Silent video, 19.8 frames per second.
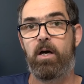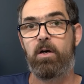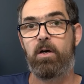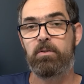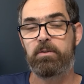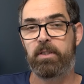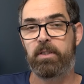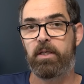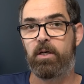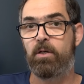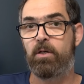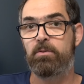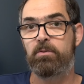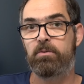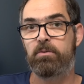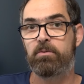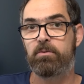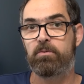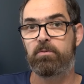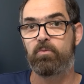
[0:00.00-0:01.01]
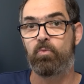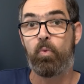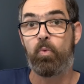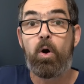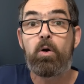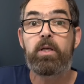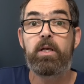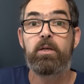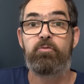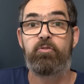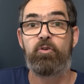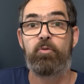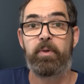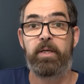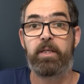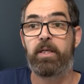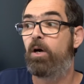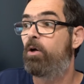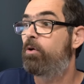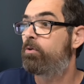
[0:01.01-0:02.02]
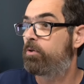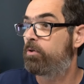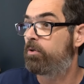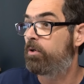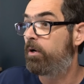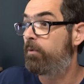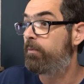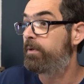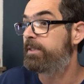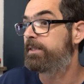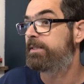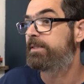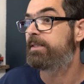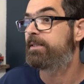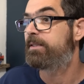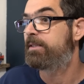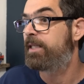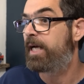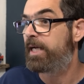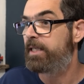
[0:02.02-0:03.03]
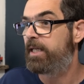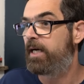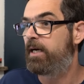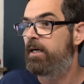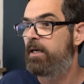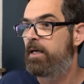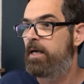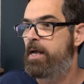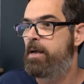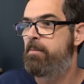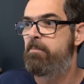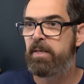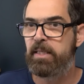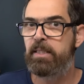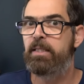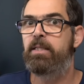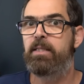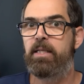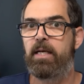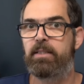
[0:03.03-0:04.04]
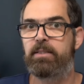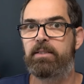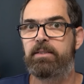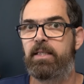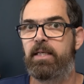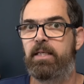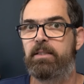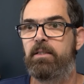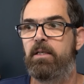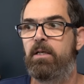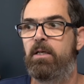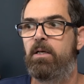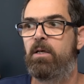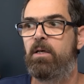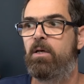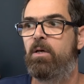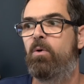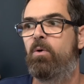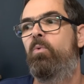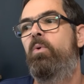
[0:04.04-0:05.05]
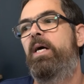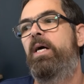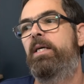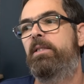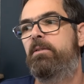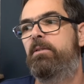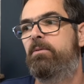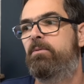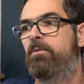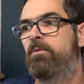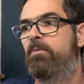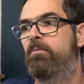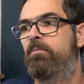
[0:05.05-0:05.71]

on working for me, and I could already see the data, immediately I said, wait,